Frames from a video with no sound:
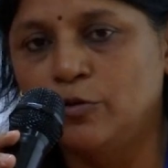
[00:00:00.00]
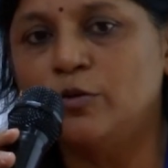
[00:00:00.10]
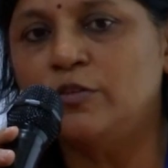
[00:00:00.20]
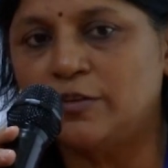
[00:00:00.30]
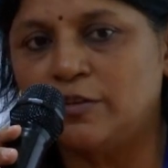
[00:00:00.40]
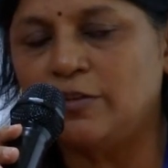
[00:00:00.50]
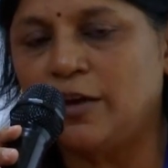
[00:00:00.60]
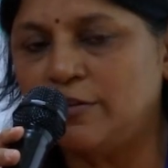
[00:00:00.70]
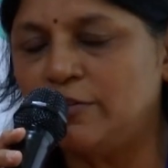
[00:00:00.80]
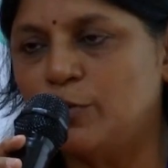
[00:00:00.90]
those
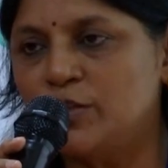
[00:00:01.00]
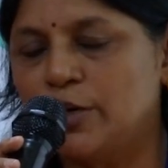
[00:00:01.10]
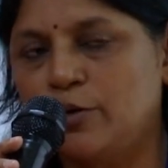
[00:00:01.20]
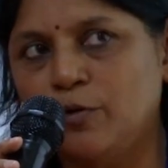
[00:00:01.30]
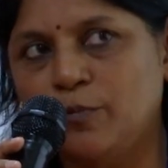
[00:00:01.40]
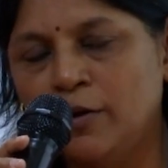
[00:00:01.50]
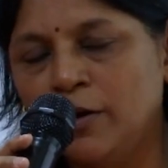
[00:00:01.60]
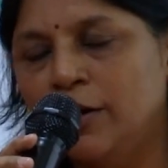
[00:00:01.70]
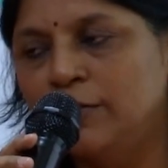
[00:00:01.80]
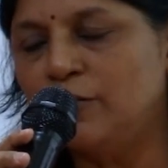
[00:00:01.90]
exercises which I do.
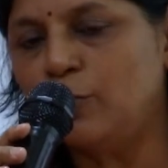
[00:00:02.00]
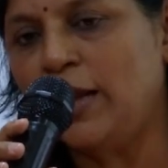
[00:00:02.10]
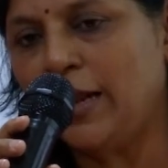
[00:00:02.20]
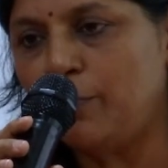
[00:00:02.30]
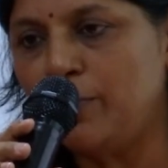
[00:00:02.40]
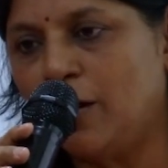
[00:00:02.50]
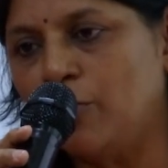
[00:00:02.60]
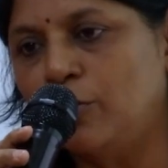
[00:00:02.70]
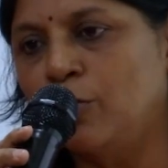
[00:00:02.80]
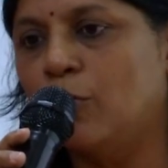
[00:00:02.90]
This will help me
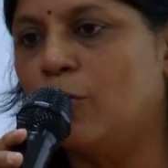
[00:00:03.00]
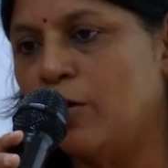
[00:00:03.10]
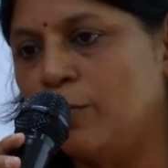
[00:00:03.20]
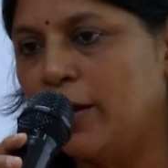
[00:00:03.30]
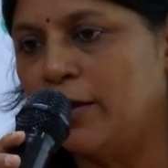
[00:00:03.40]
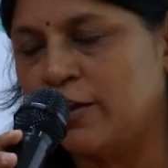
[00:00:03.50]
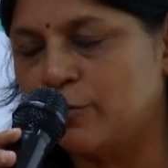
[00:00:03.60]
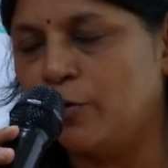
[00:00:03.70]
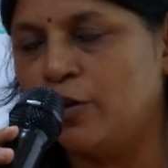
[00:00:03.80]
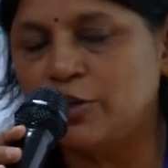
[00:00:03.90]
out to go on my
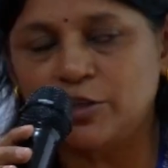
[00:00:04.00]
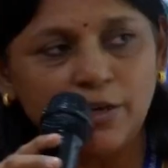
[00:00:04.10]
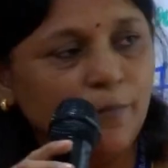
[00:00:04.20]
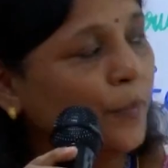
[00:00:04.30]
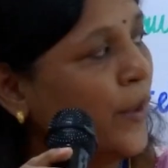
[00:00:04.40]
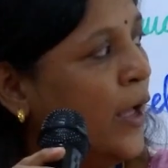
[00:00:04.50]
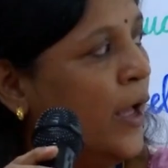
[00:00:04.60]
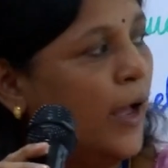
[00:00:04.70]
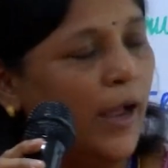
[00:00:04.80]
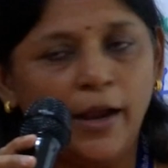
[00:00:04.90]
exploration.
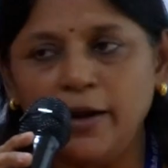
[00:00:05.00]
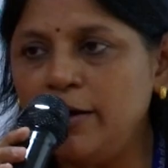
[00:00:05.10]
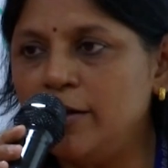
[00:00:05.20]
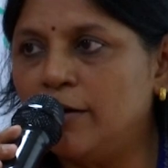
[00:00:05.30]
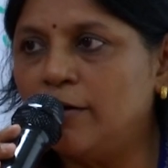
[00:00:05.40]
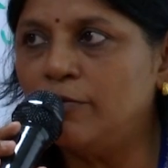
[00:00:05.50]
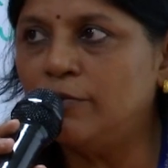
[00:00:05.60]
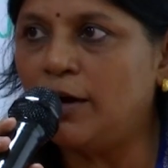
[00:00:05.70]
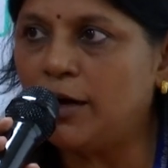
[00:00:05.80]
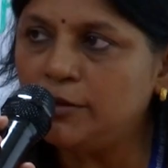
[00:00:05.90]
And
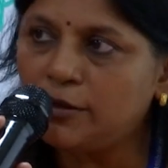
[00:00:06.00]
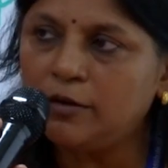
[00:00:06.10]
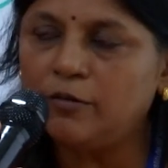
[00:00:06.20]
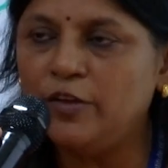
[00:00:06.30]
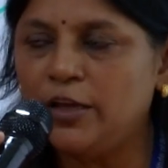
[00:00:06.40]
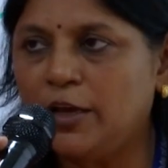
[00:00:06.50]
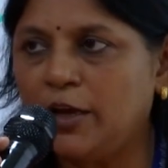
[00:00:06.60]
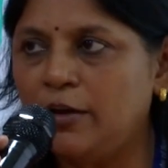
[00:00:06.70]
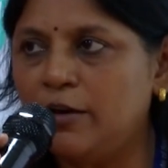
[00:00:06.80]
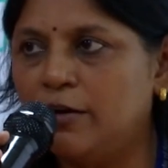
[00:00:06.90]
other
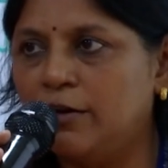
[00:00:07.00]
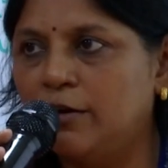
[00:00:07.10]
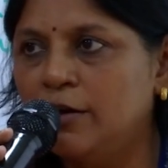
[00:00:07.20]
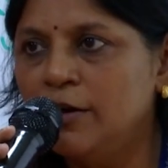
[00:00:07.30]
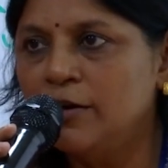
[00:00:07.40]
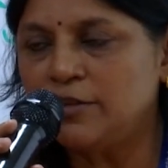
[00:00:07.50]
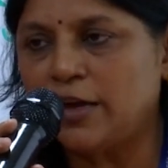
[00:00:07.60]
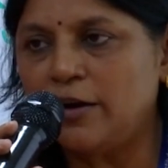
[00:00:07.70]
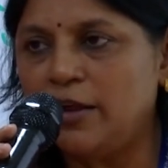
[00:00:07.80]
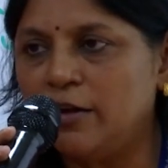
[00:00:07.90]
weekend,
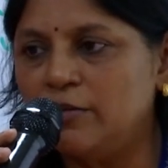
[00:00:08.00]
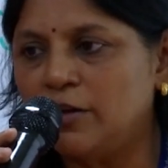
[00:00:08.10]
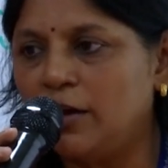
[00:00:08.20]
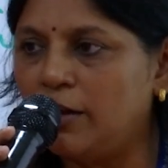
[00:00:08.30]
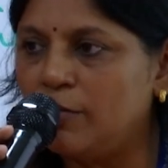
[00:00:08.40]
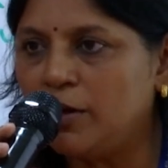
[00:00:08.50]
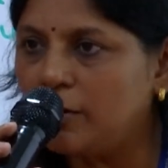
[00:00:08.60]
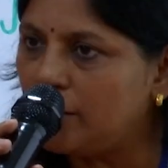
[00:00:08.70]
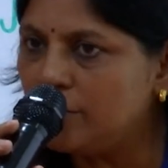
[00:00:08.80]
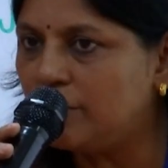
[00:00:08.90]
Saturday and Sunday
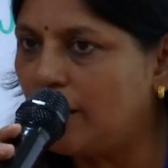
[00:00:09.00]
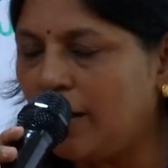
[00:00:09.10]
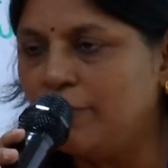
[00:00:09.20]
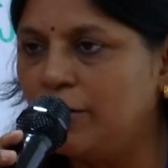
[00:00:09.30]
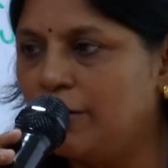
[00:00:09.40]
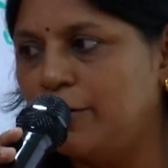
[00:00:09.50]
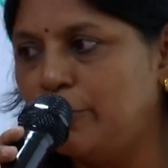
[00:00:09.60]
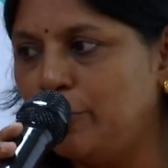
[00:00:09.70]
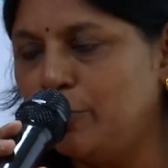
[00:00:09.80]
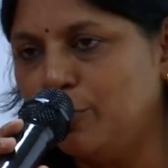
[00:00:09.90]
meetings, I will
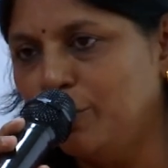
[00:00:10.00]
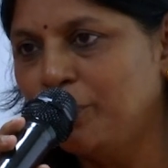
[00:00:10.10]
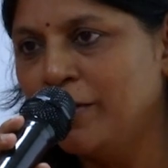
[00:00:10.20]
continue